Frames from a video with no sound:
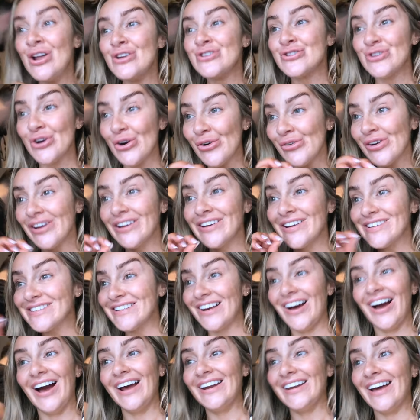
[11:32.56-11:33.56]
during
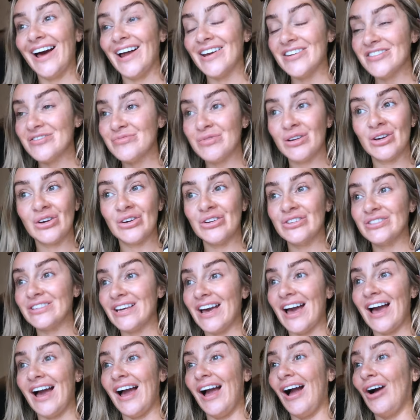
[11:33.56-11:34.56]
Thailand because,
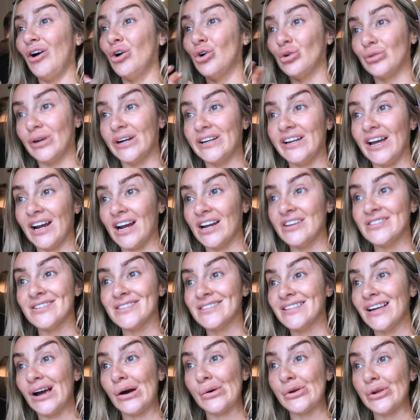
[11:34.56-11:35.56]
yeah, already I can
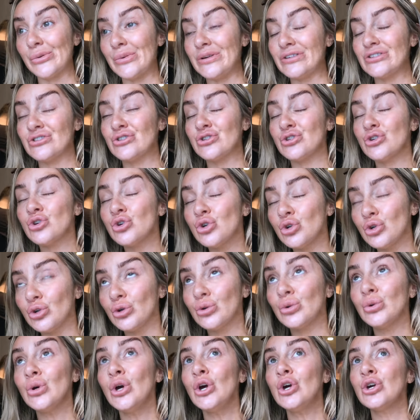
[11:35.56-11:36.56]
just tell you it's
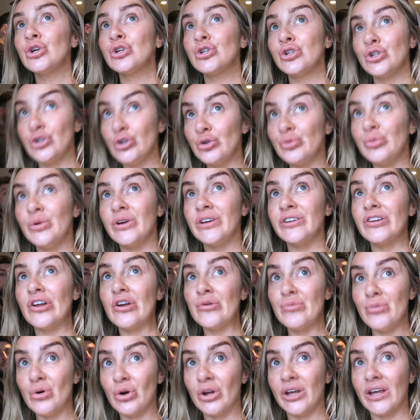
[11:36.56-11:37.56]
too humid
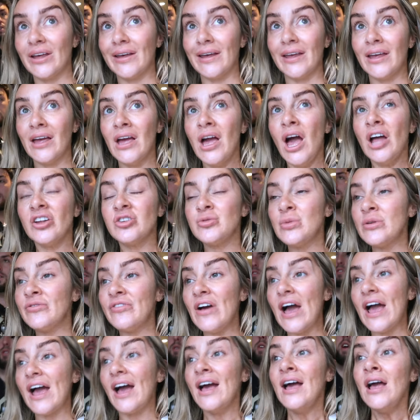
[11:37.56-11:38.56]
and muggy. To be
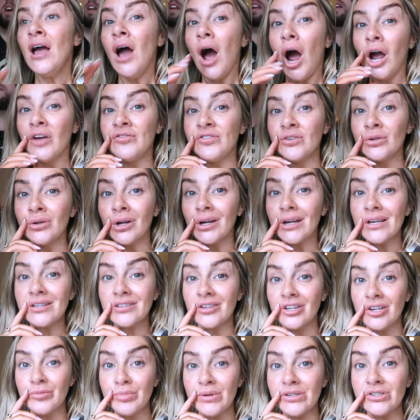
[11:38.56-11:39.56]
fair, I feel like it's
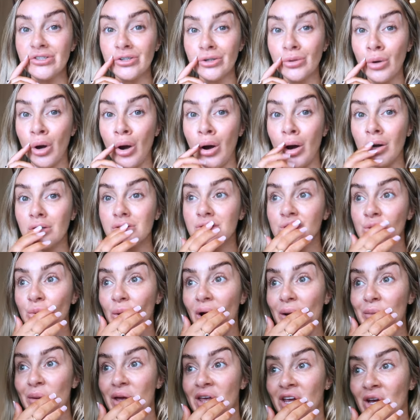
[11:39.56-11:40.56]
going to be too hot to
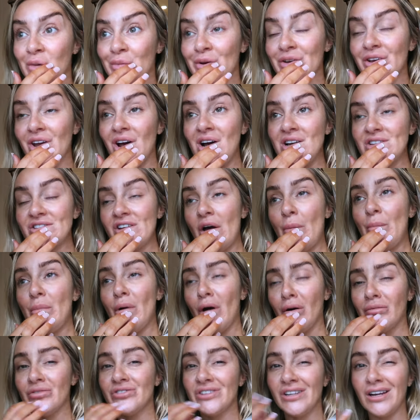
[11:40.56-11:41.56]
wear makeup at nighttime,
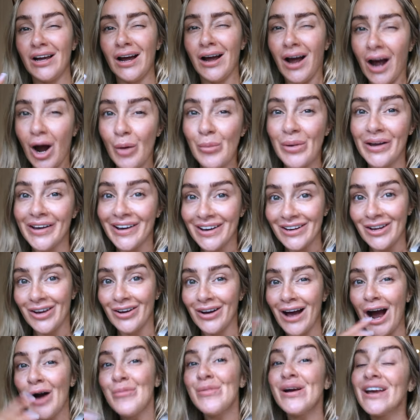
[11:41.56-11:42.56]
but obviously, yeah, I'll make
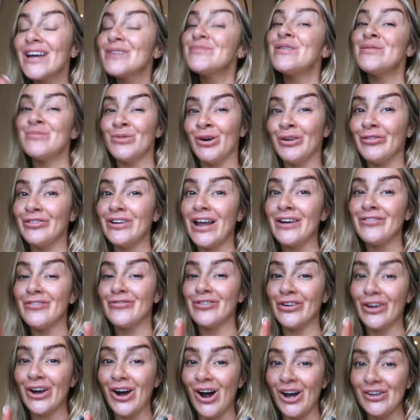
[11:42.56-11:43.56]
a bit more of an effort
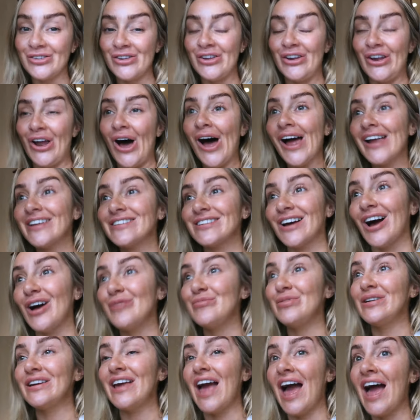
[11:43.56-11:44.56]
for you guys at nighttime.
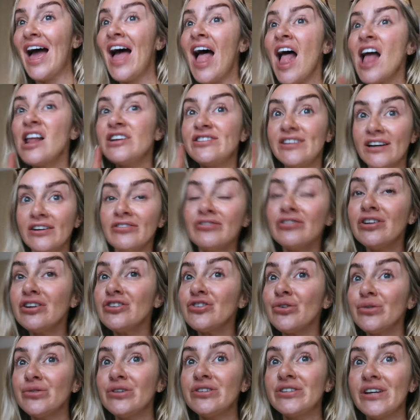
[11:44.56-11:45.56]
But, yeah, definitely
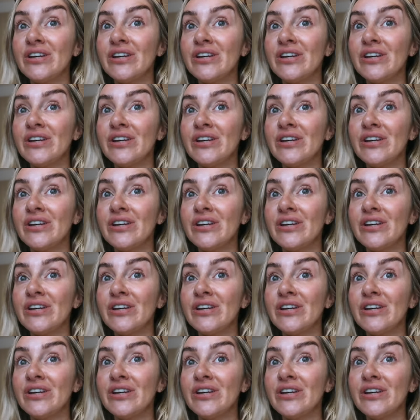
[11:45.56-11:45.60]
during the